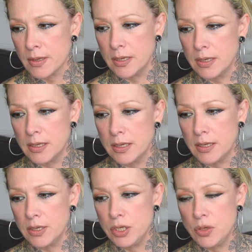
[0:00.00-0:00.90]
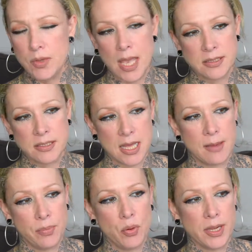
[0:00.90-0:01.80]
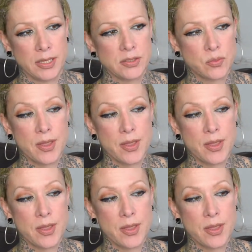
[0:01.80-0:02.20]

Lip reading: you get to that point,